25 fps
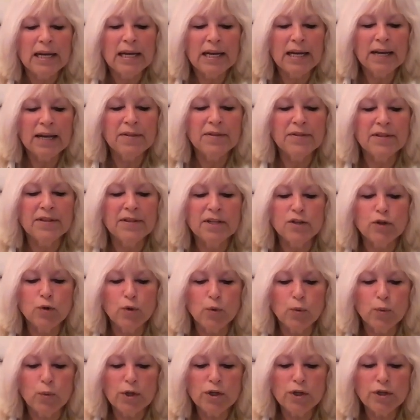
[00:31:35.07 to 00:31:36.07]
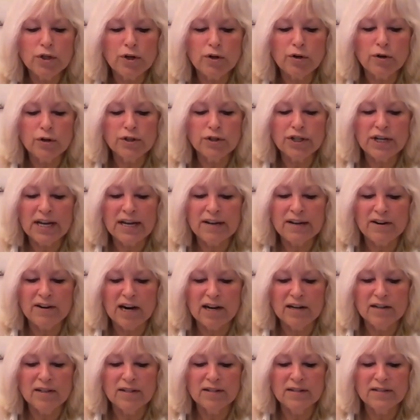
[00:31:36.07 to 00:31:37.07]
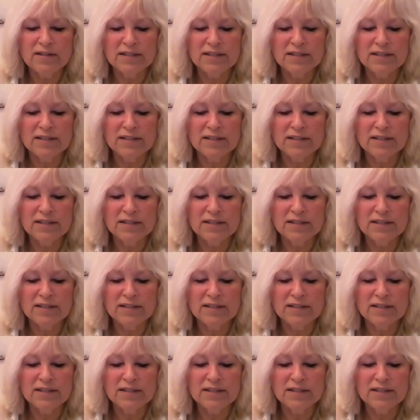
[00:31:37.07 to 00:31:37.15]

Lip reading: In the New World Order era,